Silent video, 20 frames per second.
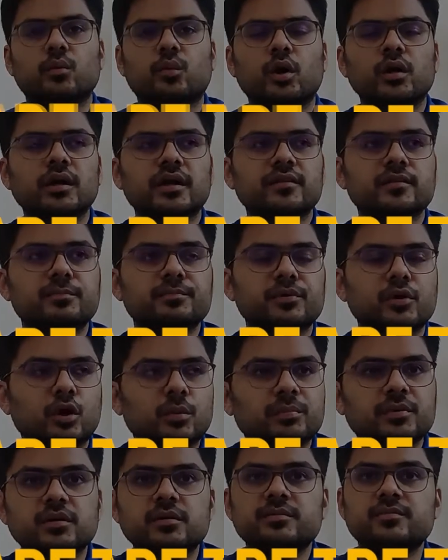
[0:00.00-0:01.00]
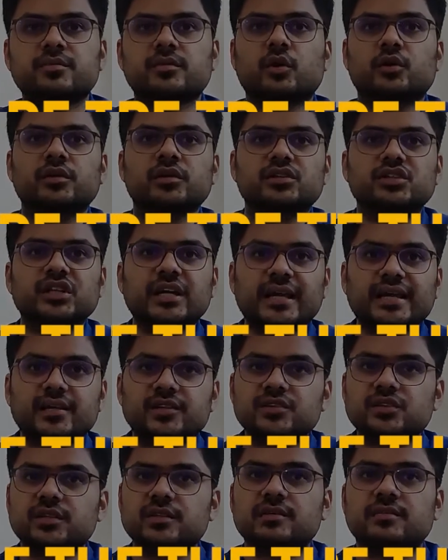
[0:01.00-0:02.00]
What are the problems or the
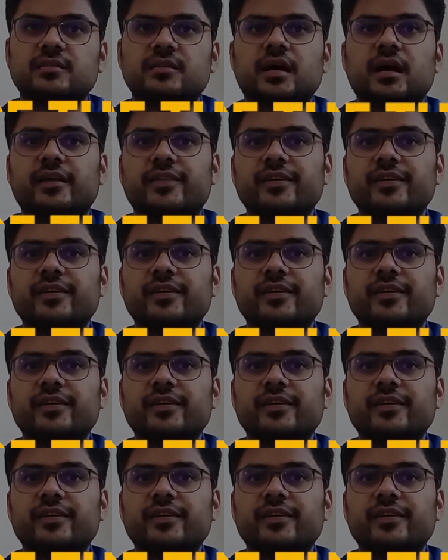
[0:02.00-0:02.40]
challenges are